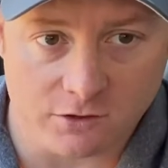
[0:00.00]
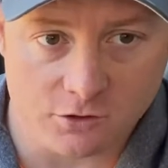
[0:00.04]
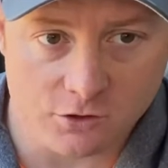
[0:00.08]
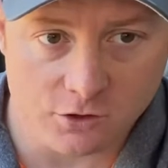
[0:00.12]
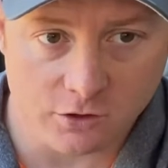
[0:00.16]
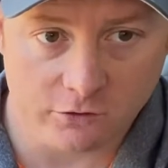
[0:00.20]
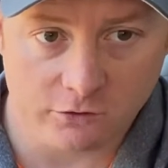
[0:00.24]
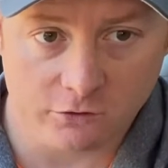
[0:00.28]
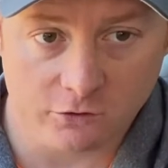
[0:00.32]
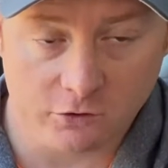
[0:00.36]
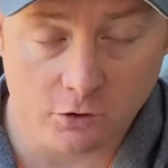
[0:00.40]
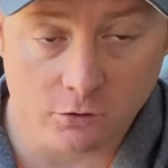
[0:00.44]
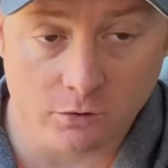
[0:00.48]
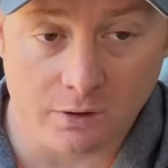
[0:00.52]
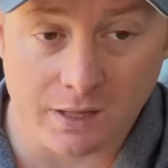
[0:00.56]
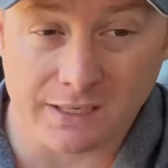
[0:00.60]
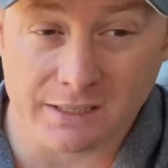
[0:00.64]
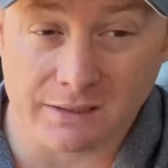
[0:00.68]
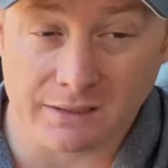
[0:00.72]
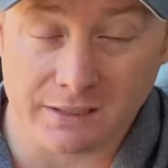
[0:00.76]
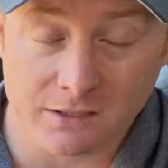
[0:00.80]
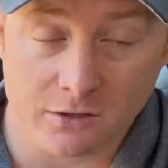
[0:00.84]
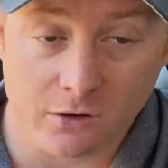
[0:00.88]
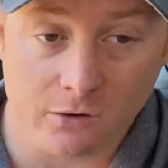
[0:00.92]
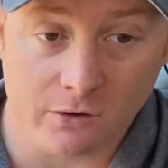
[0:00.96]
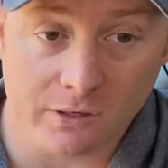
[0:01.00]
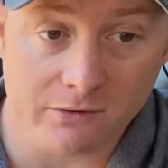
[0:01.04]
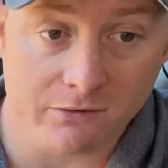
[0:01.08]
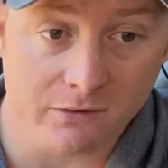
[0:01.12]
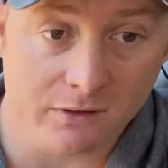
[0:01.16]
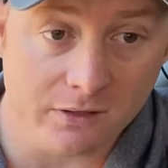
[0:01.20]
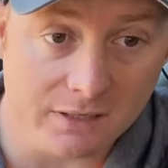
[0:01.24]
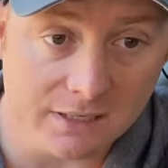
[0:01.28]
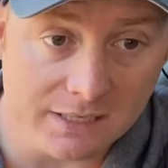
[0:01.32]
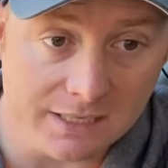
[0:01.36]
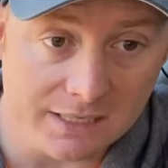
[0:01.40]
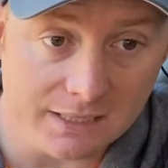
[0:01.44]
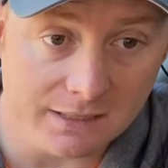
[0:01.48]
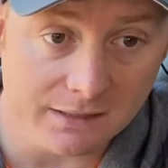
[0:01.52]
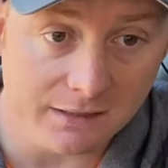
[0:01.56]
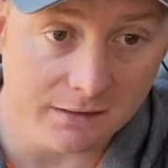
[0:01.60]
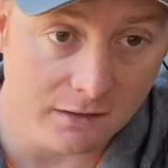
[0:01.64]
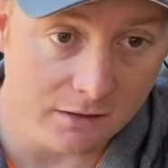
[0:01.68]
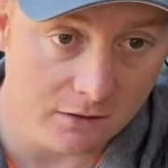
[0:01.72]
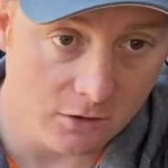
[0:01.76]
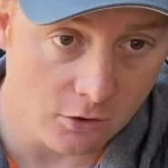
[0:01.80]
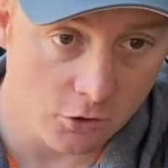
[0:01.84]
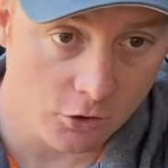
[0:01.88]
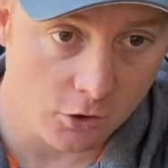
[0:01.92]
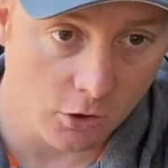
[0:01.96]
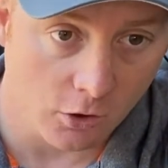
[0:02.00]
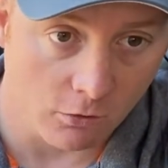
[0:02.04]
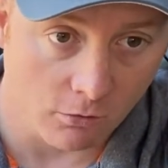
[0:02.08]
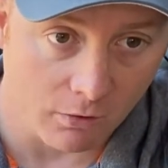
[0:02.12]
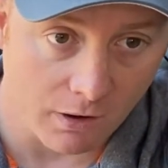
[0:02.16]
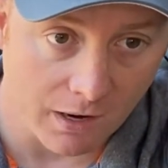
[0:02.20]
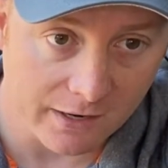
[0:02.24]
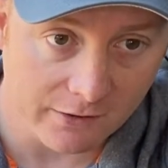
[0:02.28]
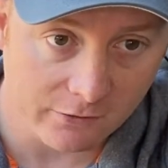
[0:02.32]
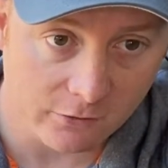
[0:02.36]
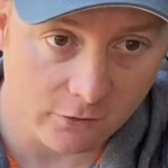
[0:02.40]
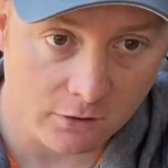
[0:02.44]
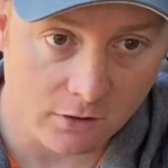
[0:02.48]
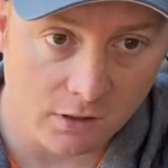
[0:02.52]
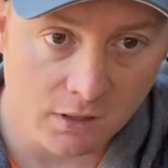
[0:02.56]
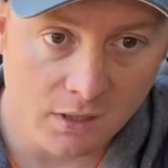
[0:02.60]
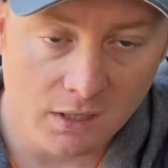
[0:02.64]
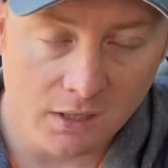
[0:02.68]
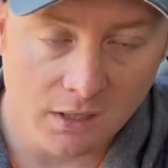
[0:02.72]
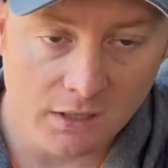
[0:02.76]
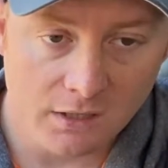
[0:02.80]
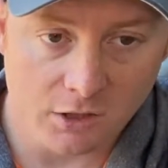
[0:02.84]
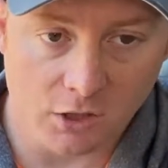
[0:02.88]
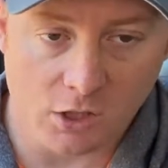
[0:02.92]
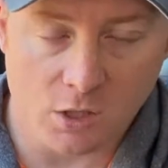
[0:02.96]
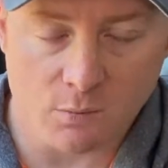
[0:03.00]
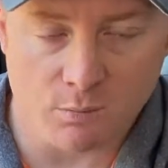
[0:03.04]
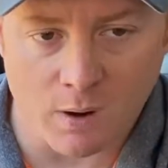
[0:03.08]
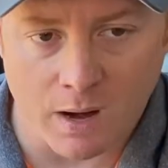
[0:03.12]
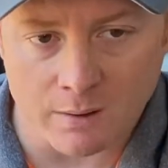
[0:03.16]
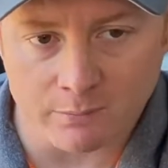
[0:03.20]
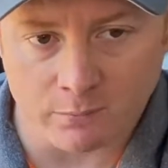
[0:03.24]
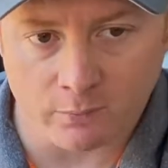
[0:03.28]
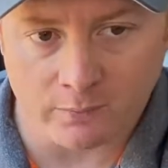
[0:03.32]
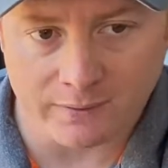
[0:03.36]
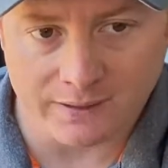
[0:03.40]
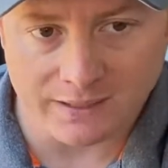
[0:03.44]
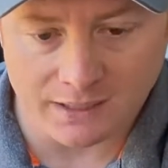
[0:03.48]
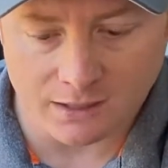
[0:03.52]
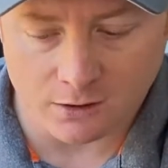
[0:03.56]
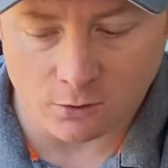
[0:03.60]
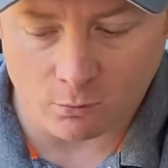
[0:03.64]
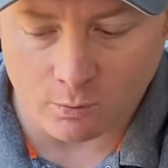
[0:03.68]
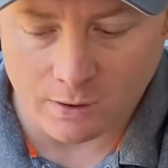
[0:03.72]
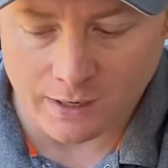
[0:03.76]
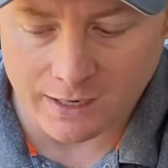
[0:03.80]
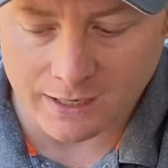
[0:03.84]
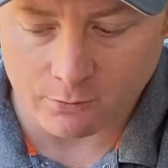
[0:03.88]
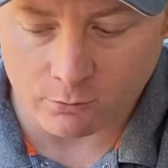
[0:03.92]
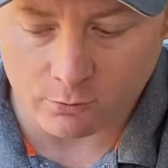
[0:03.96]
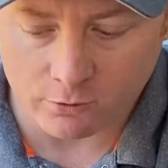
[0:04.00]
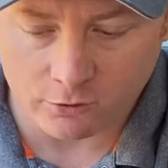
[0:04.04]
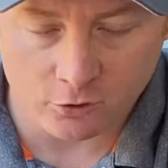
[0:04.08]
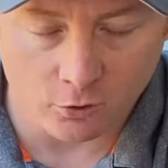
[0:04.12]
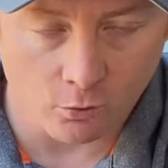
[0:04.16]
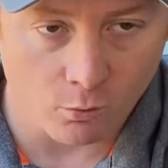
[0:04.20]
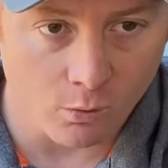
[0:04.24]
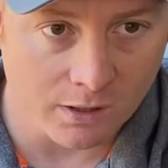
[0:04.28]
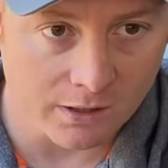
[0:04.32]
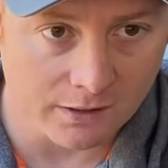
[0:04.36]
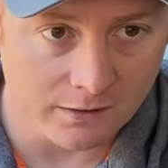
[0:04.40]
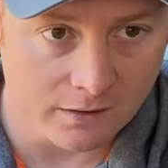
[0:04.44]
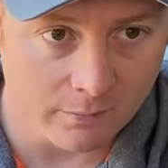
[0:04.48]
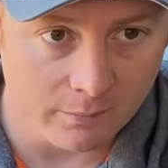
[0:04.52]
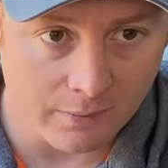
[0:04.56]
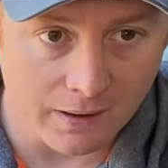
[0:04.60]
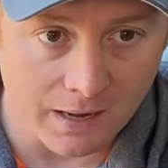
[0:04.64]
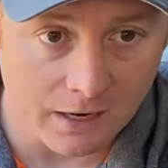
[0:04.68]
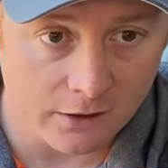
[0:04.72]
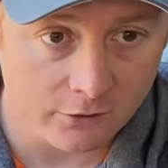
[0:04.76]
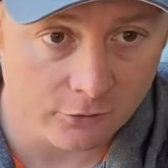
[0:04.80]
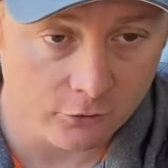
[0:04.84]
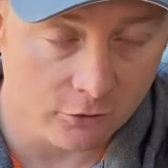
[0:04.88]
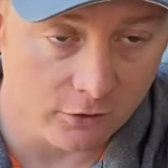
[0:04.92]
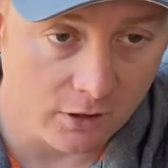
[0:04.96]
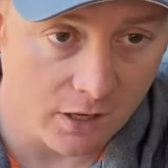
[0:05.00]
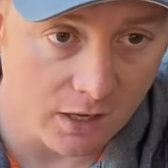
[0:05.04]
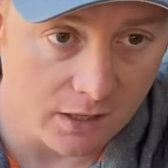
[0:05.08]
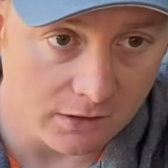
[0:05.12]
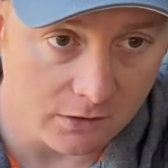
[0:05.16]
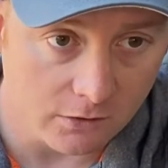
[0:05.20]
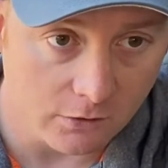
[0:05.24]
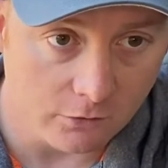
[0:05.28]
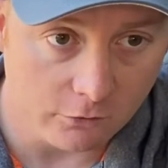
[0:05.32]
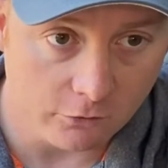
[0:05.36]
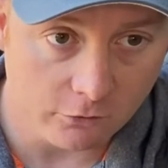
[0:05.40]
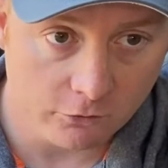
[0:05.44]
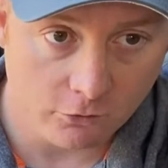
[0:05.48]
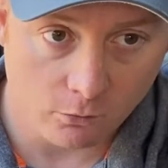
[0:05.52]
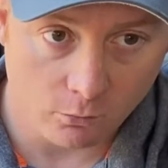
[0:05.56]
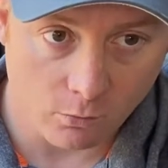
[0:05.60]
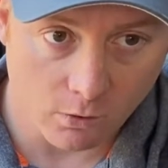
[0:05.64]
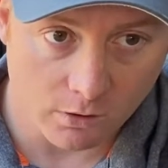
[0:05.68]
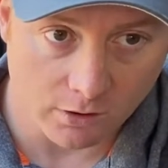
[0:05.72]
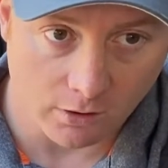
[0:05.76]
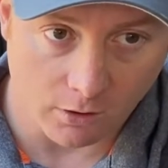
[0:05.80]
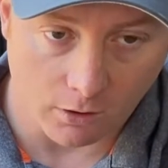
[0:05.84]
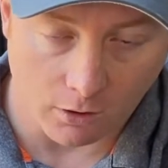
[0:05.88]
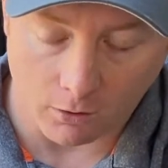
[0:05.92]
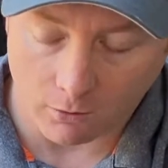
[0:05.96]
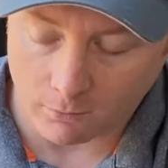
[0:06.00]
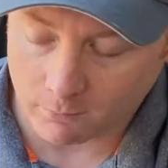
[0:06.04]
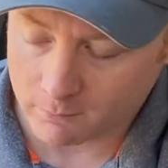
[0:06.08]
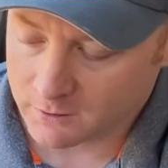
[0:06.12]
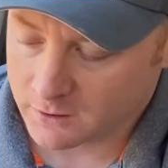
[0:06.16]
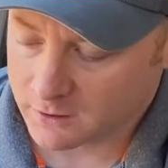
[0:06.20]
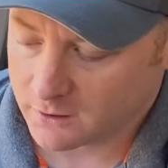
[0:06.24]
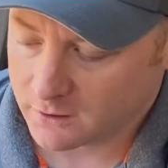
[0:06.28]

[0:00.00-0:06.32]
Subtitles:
inches, you likely don't even need an additional riser. You could probably get away with the one in the box or not use one at all.